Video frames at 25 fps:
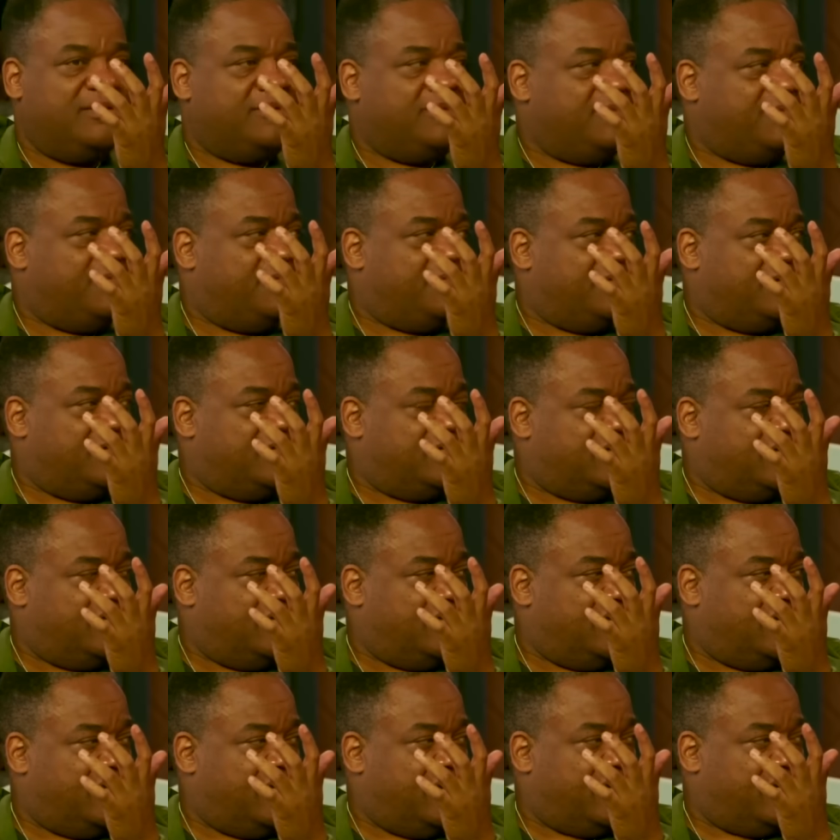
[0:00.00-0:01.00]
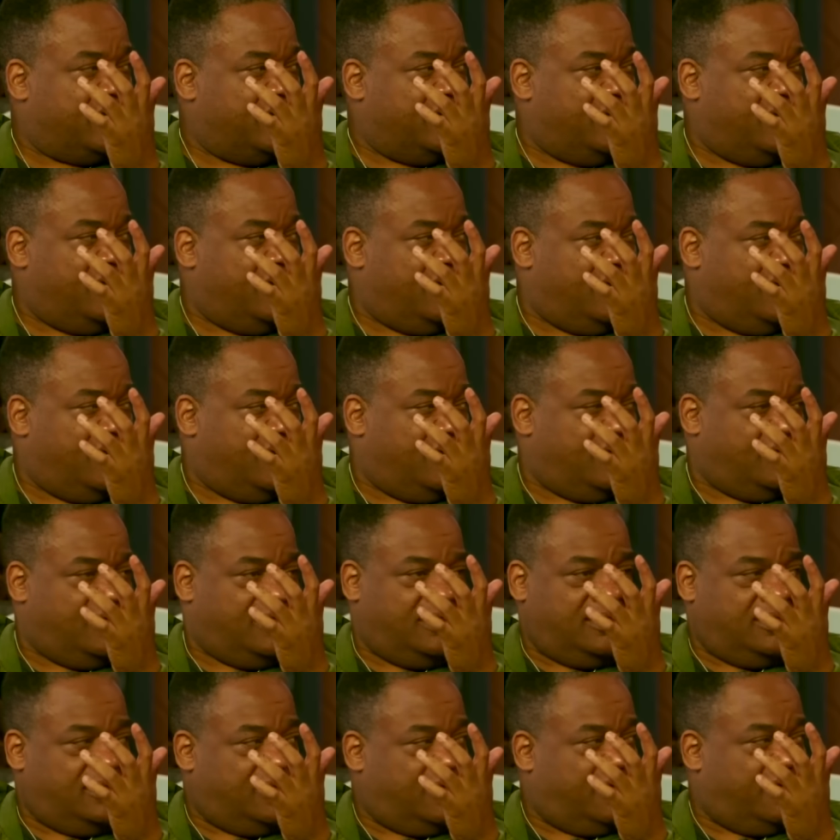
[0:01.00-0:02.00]
was like
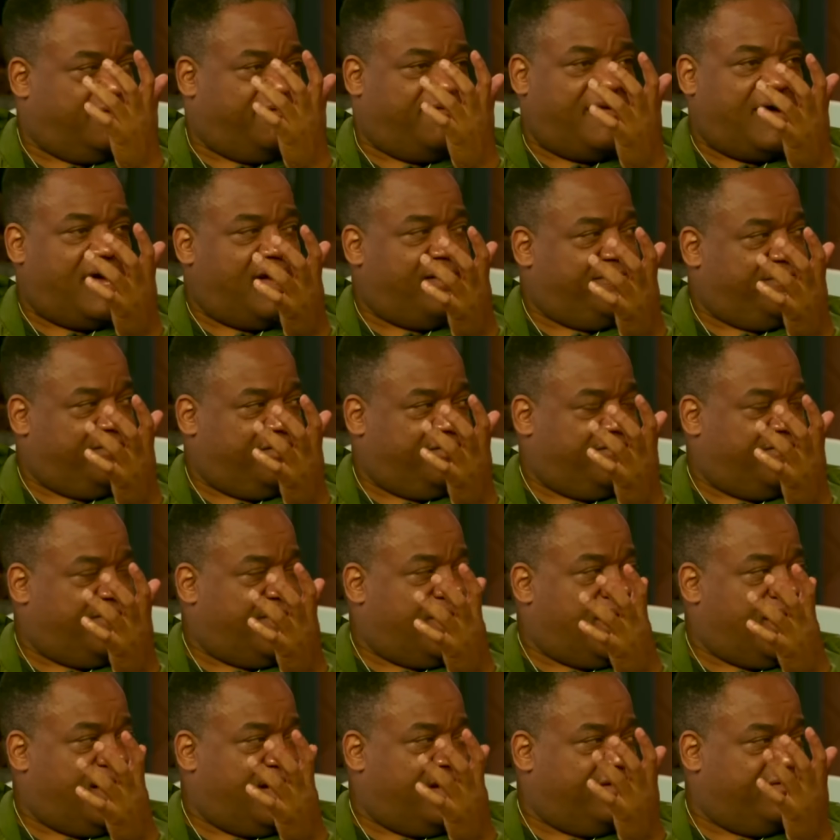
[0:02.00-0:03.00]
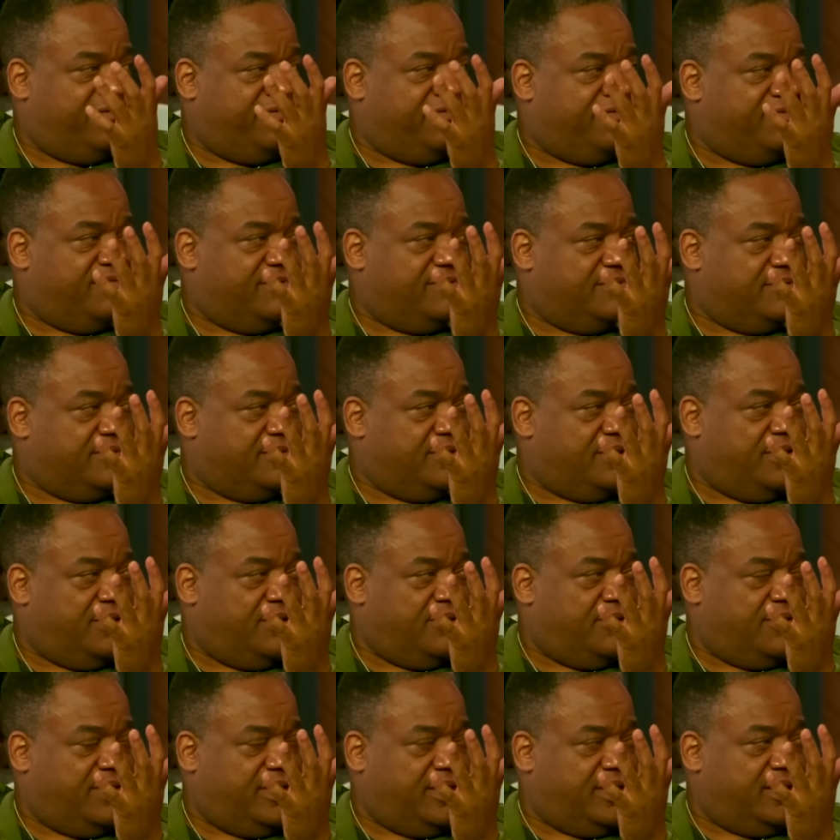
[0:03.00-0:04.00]
5 foot five, you
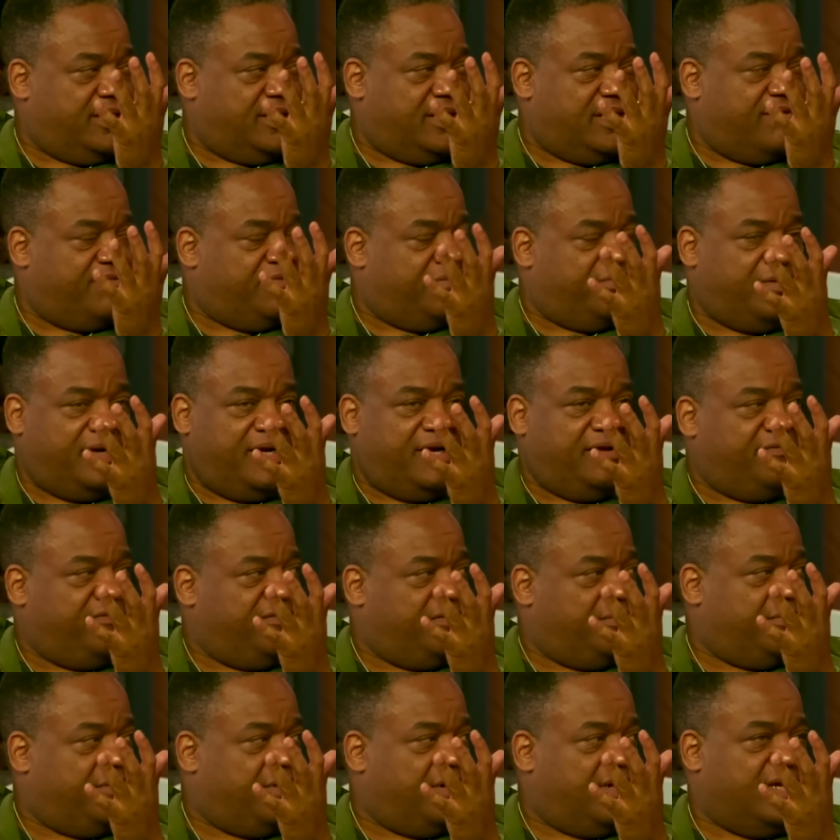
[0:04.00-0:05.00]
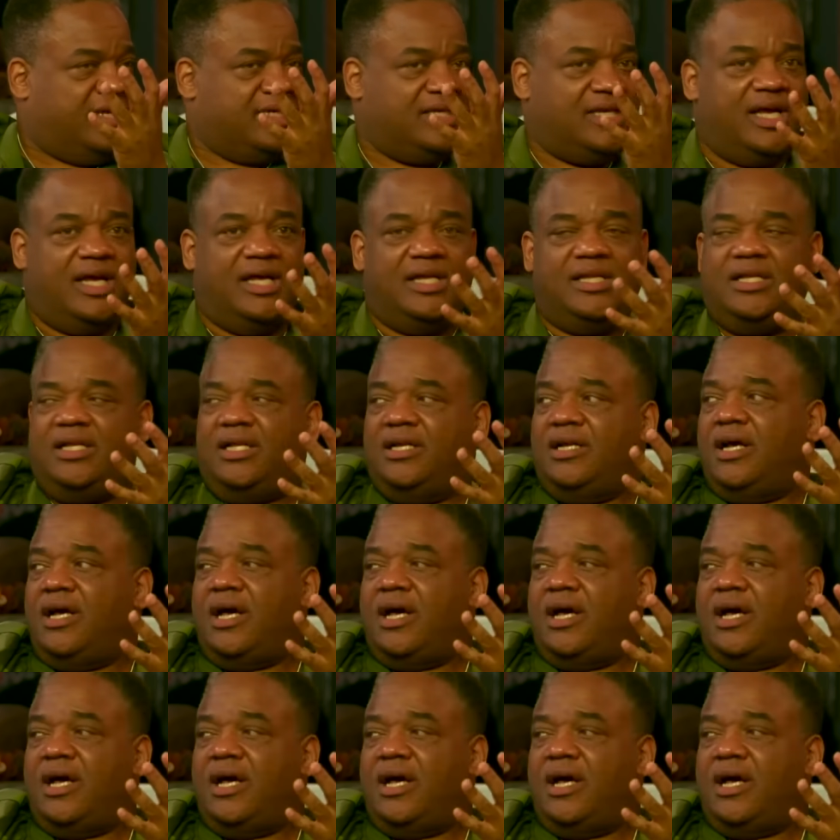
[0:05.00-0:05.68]
know, never played football. And then